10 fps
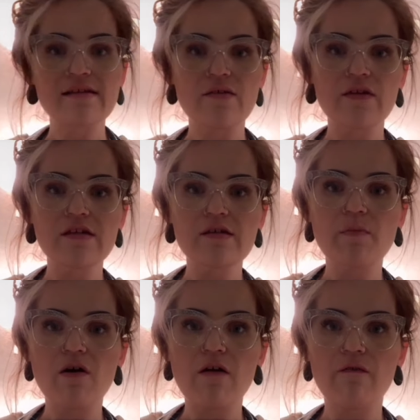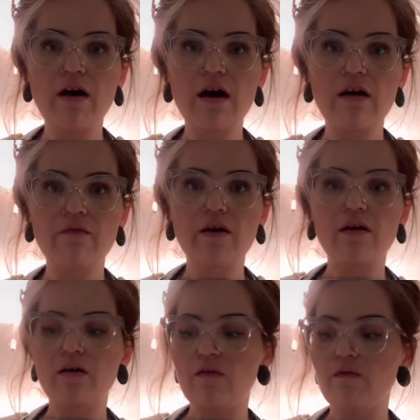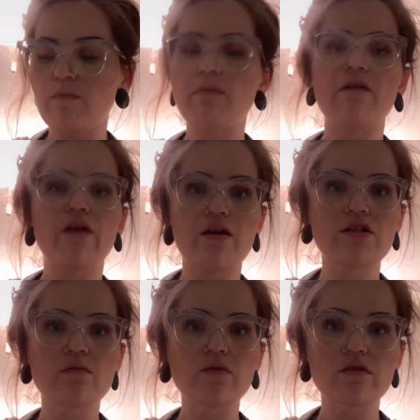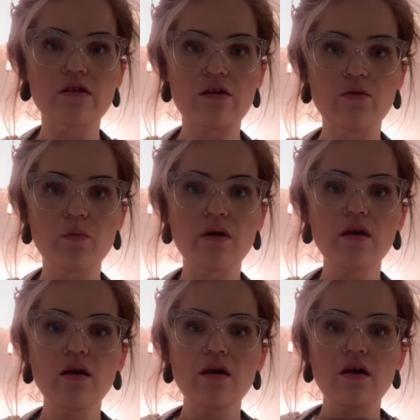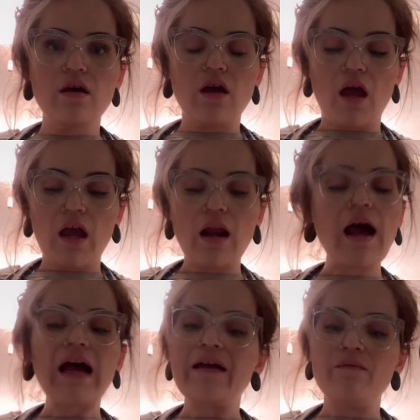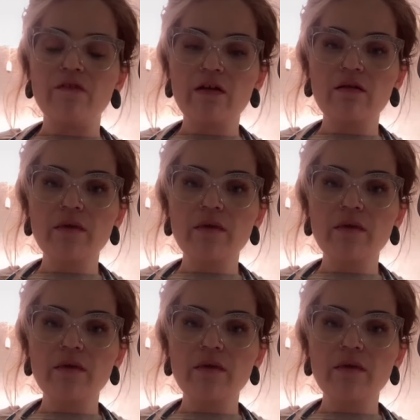so this is part 5 of my vegetable soup. And I am filling